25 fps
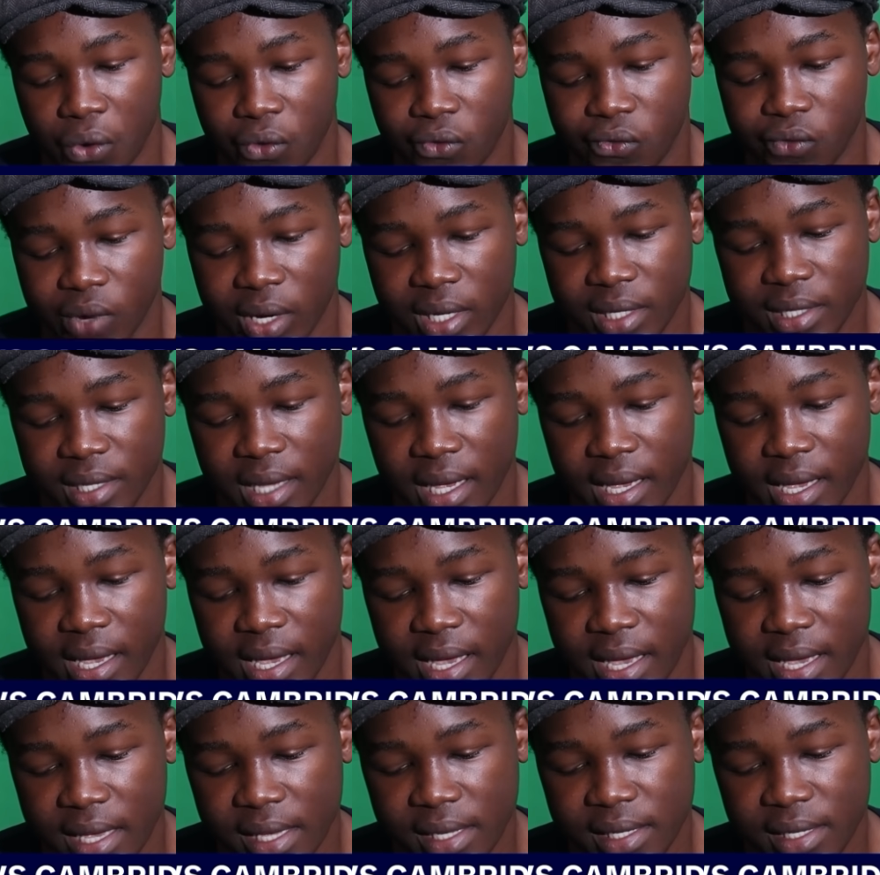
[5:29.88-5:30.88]
versus
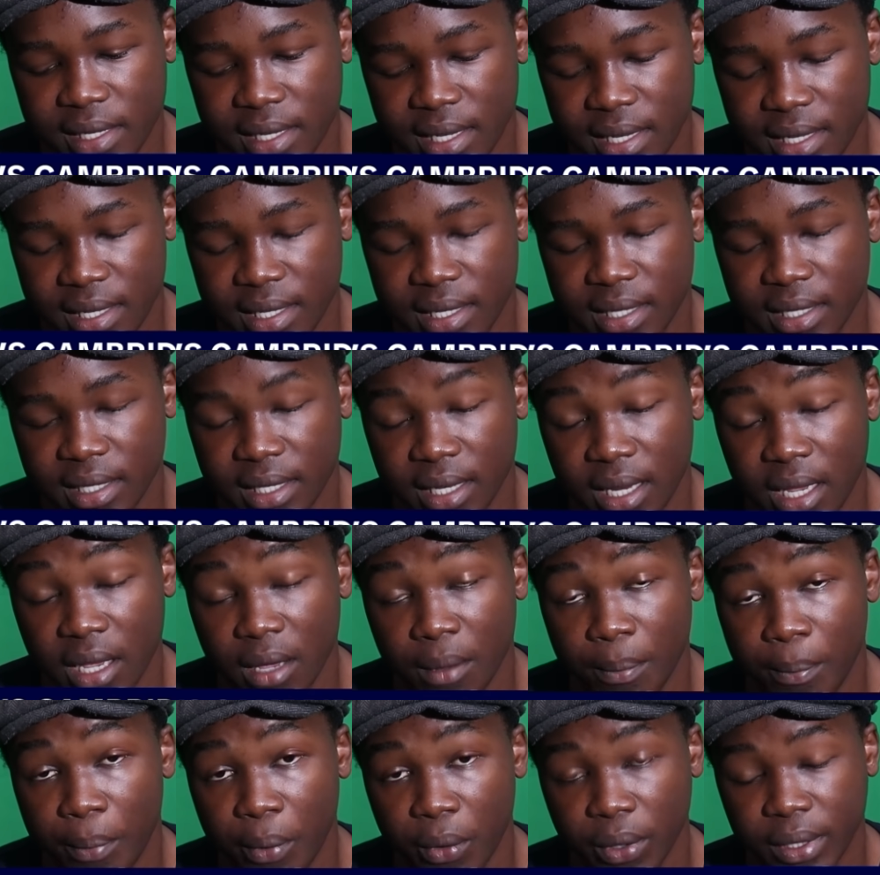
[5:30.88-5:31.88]

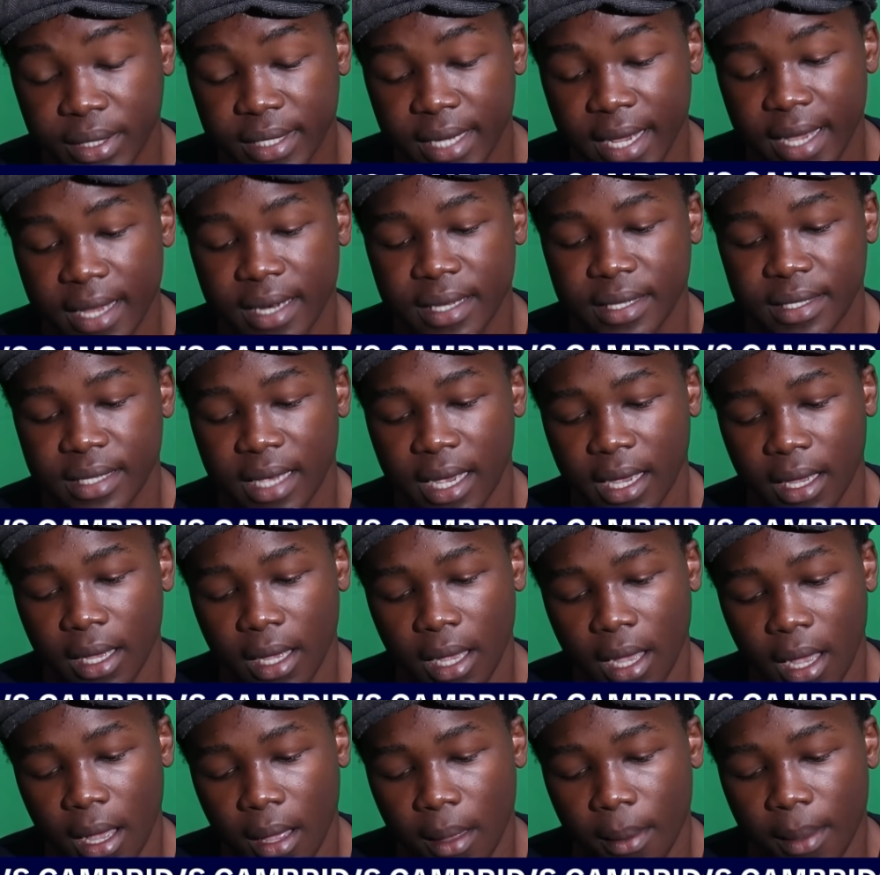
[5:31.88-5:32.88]
SSD Potenza.
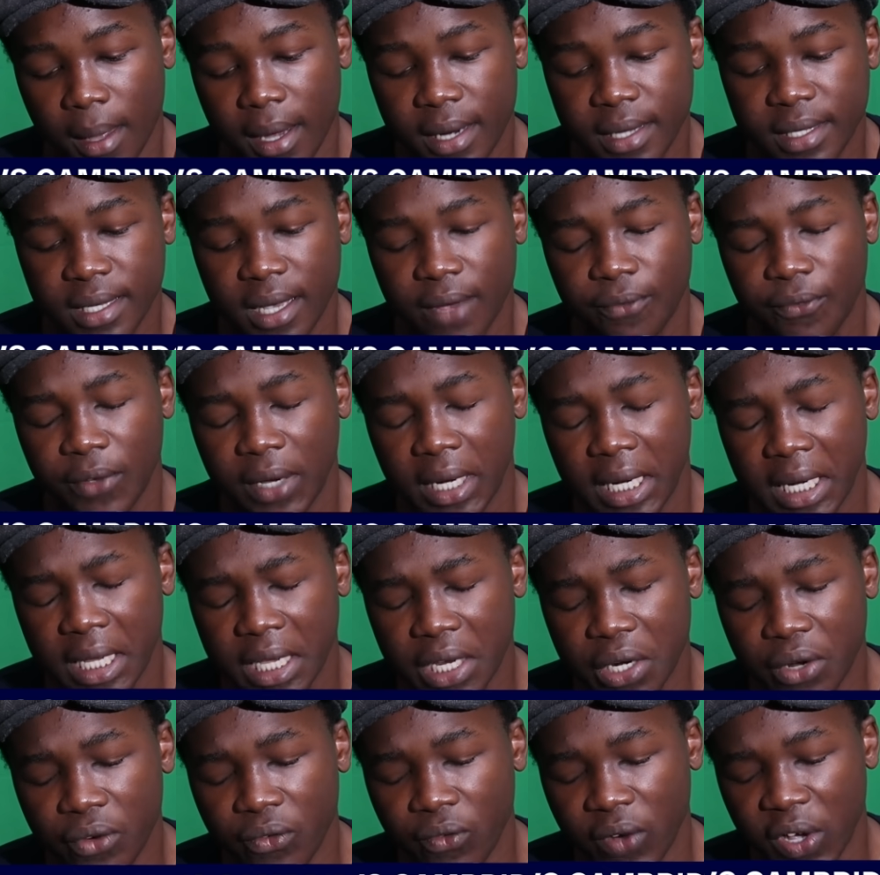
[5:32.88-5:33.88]
That is
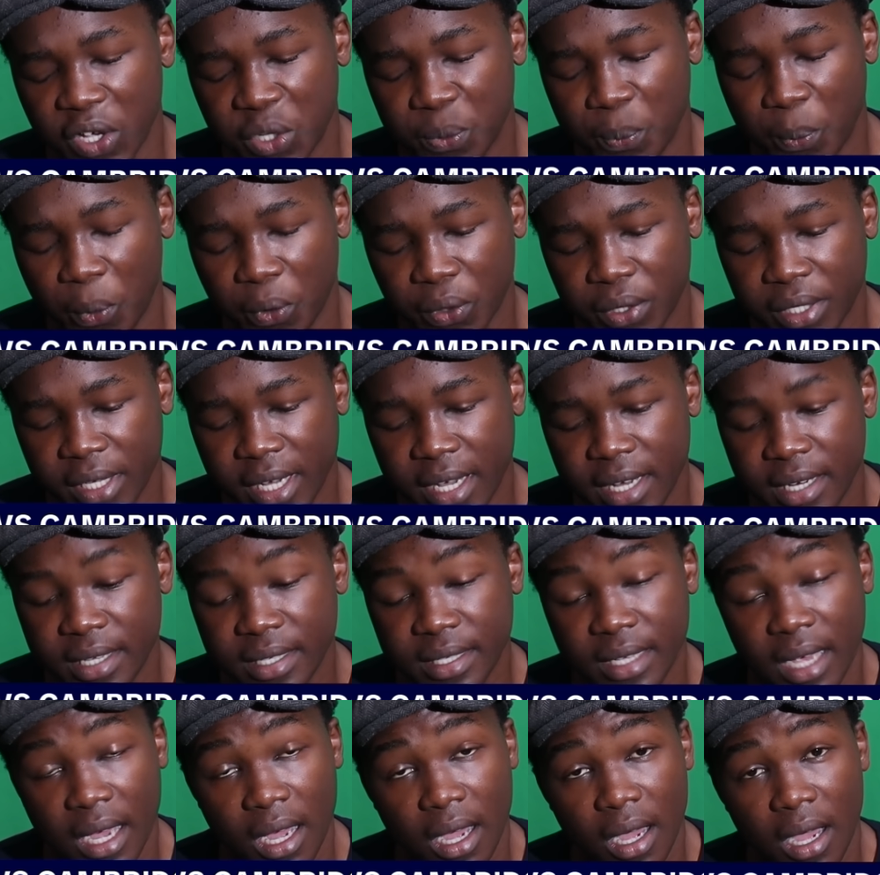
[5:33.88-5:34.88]
Avellino versus
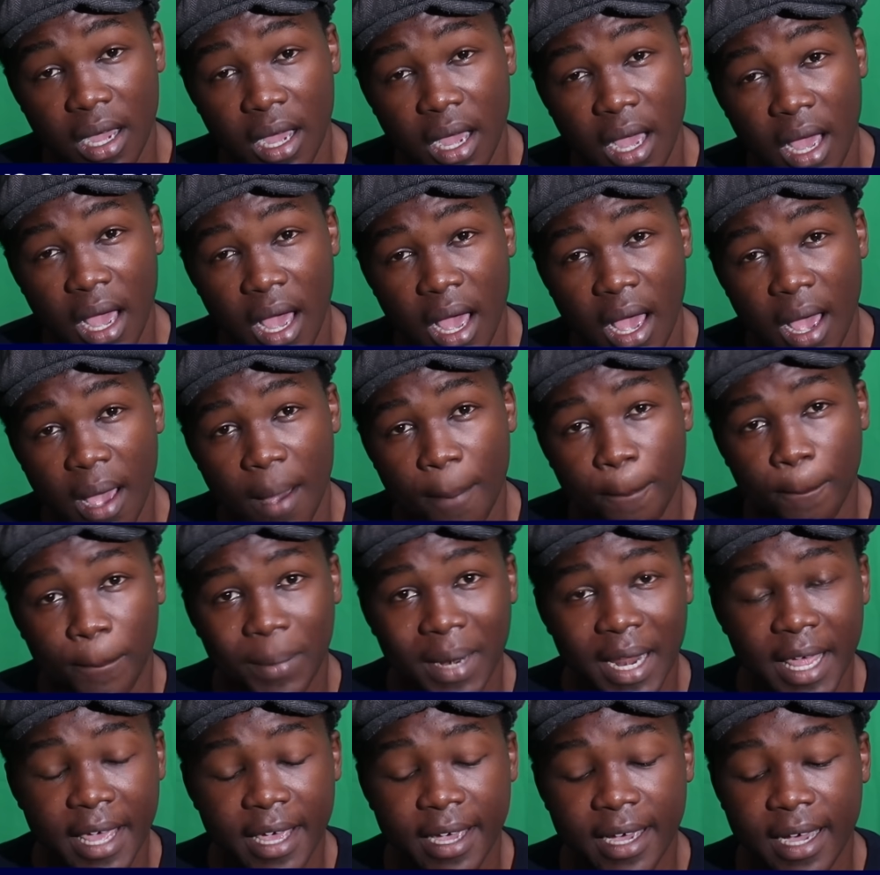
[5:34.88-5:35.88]
Potenza
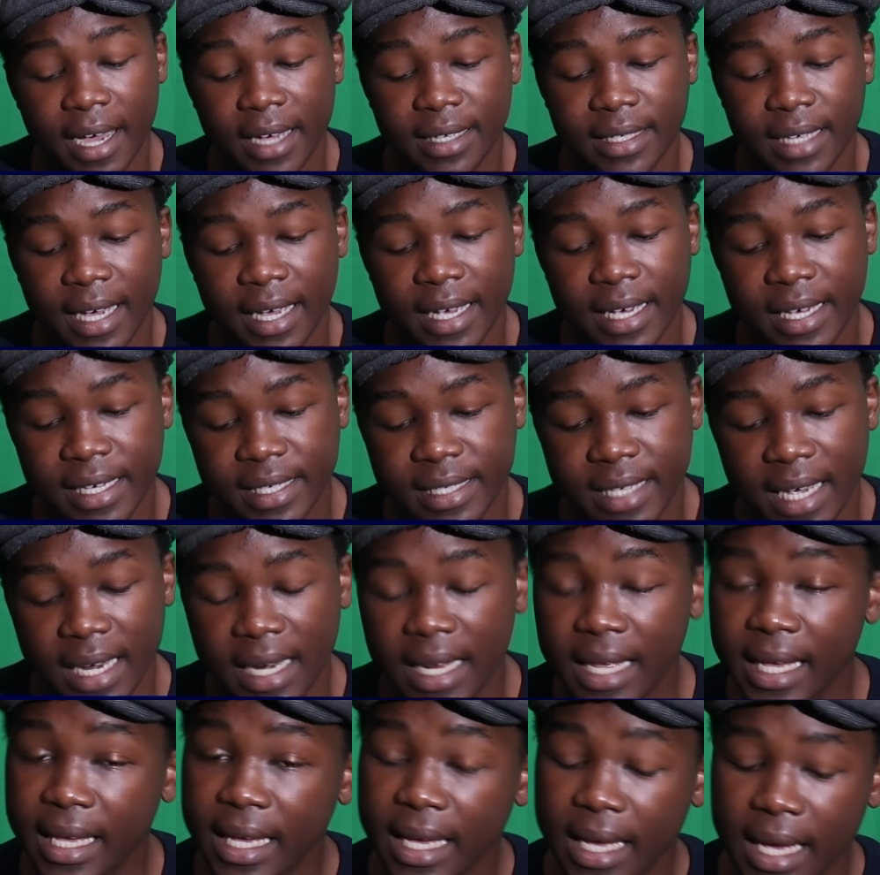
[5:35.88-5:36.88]
playing under
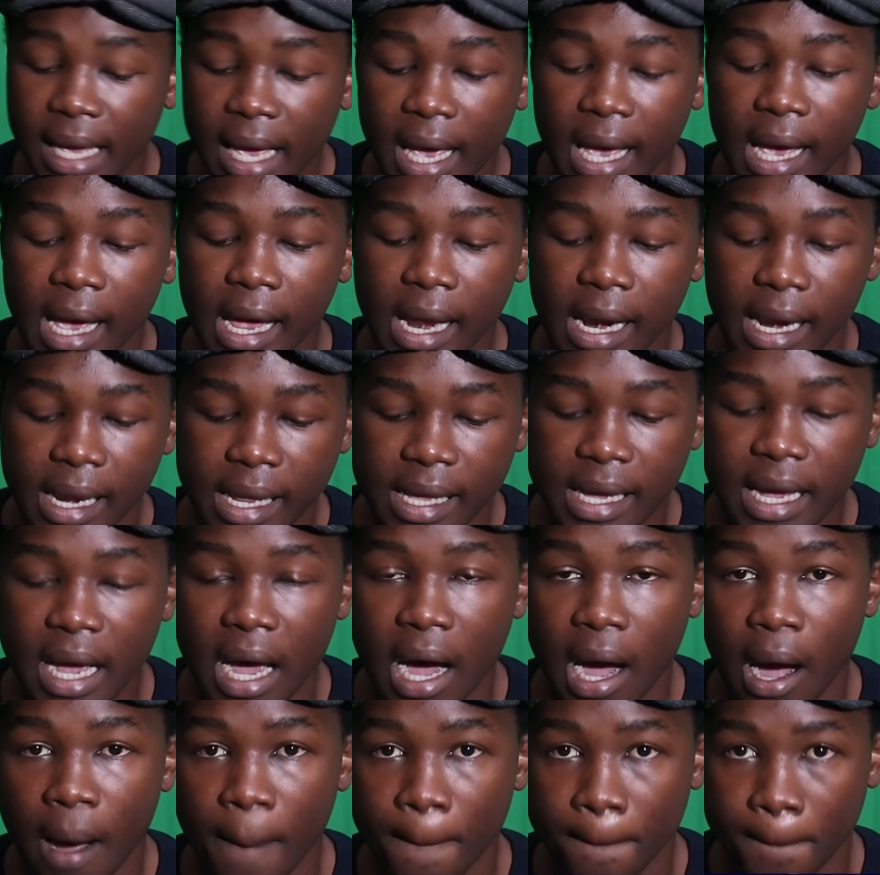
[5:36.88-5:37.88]
Italy
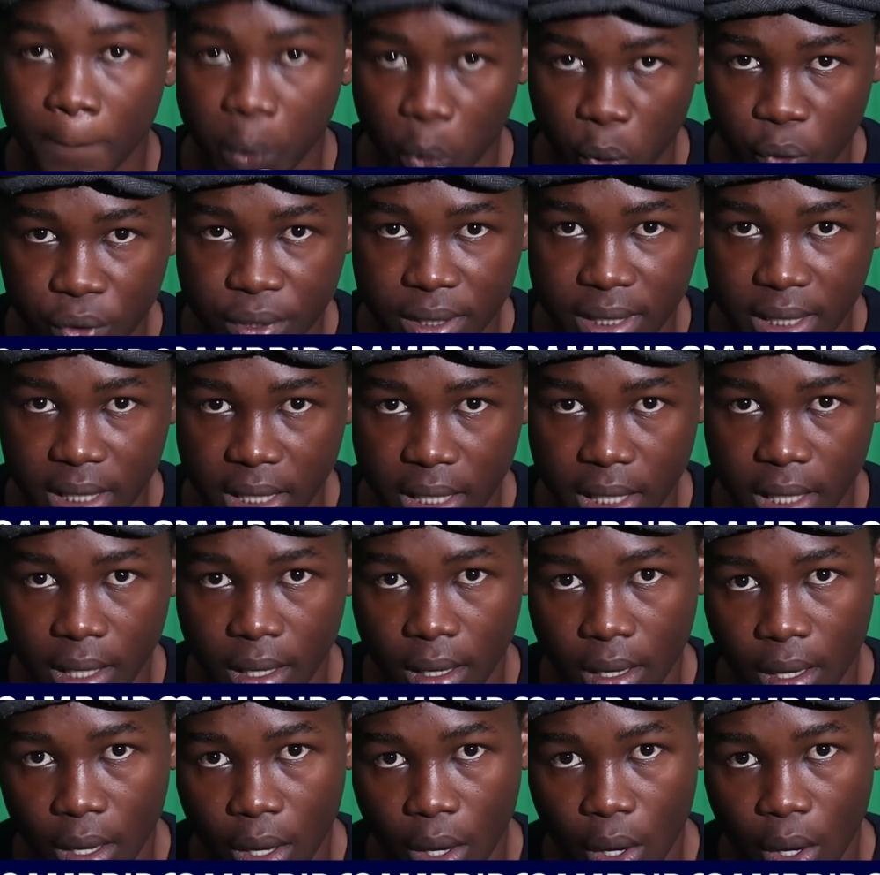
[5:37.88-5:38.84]
Liga Pro C.